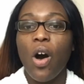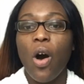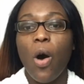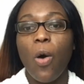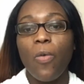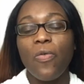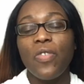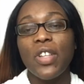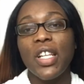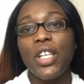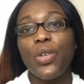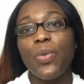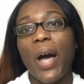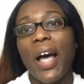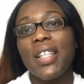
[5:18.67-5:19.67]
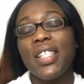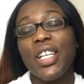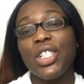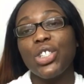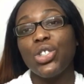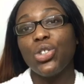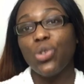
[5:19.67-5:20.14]
Hopefully you guys
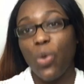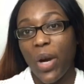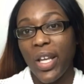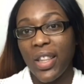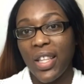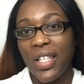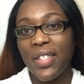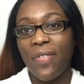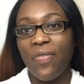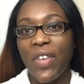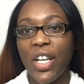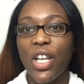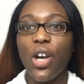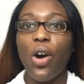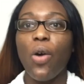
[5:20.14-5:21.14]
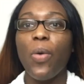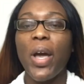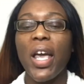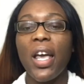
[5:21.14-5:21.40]
enjoyed this video.